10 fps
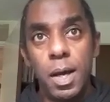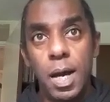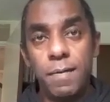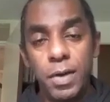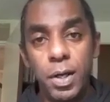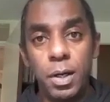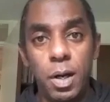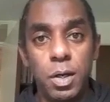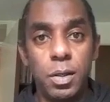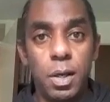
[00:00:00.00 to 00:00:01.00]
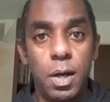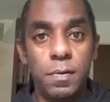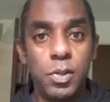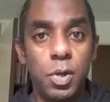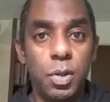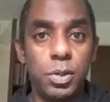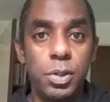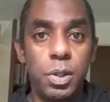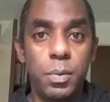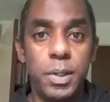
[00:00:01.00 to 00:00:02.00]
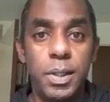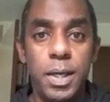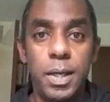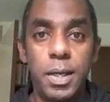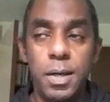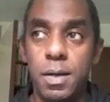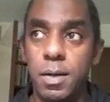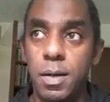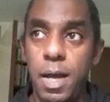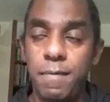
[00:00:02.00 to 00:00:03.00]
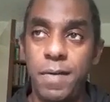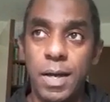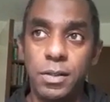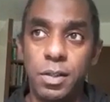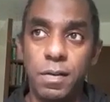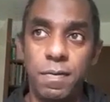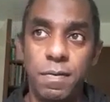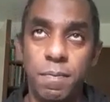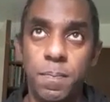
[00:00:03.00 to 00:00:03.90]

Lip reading: I've heard a lot of talk to do with the effects of